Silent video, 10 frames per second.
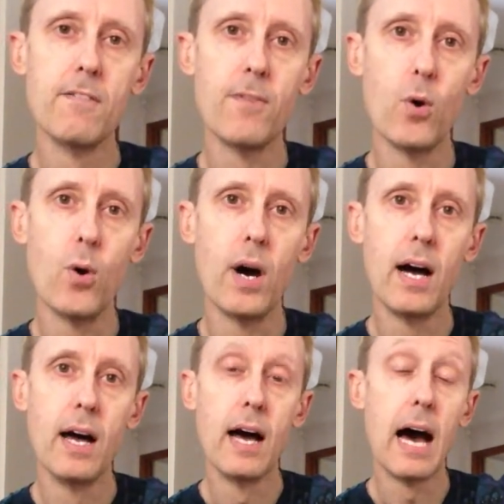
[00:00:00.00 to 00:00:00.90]
for
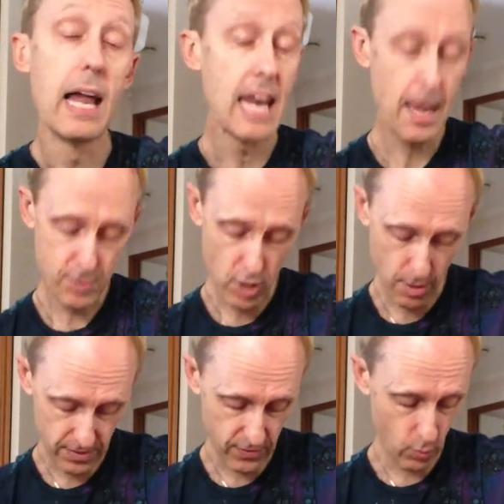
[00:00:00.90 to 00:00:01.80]
a
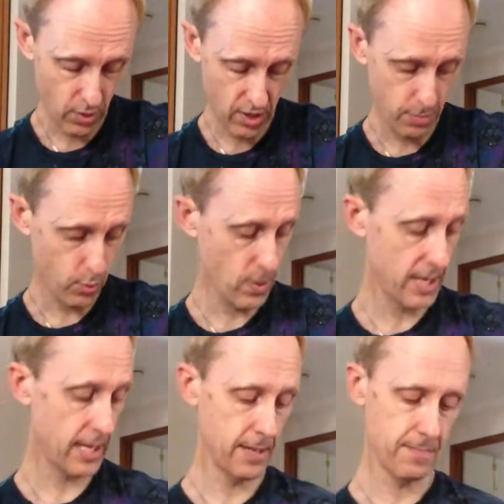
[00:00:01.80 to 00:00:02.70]
laptop if you wanted to put
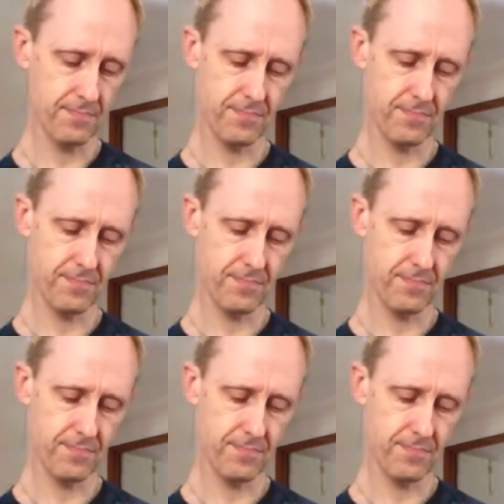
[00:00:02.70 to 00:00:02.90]
one in.